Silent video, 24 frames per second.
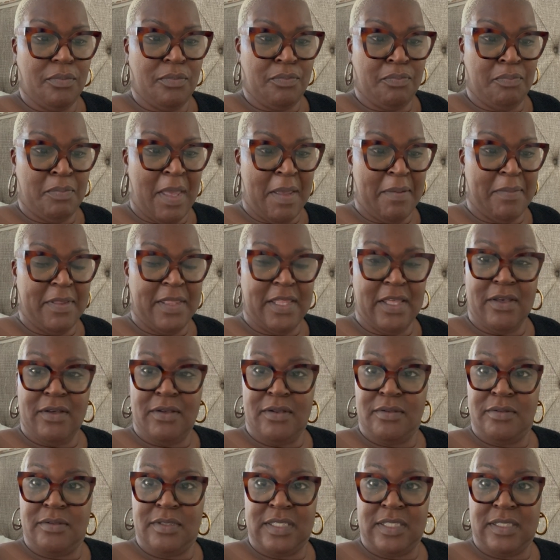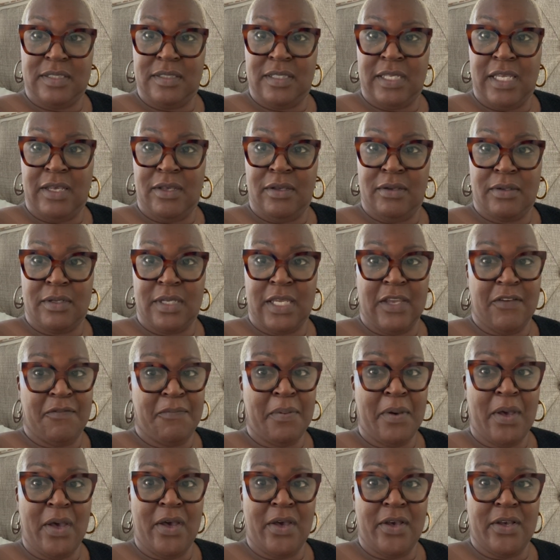Maybe they'll give
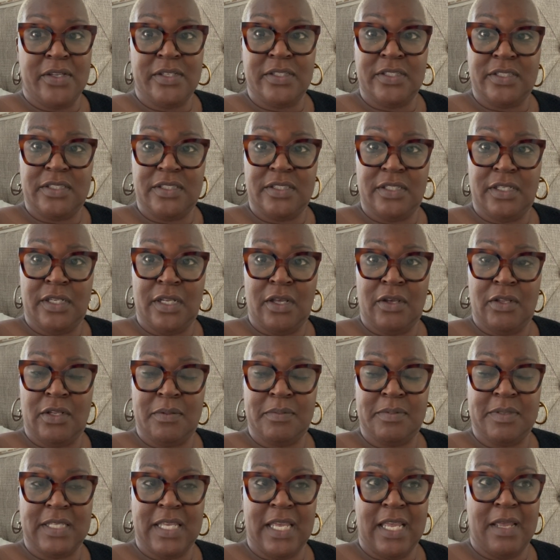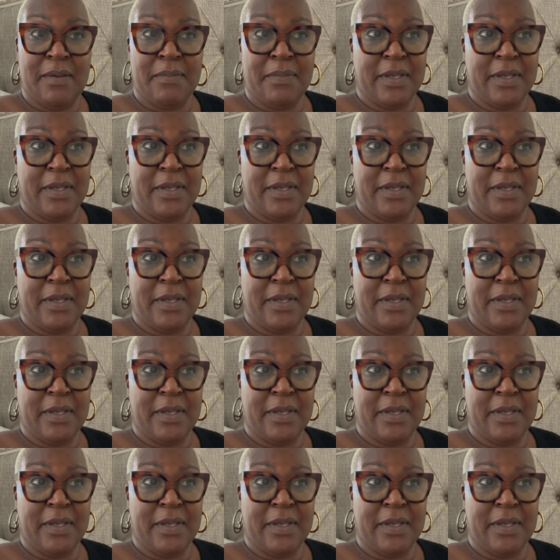pause, you know what I'm saying?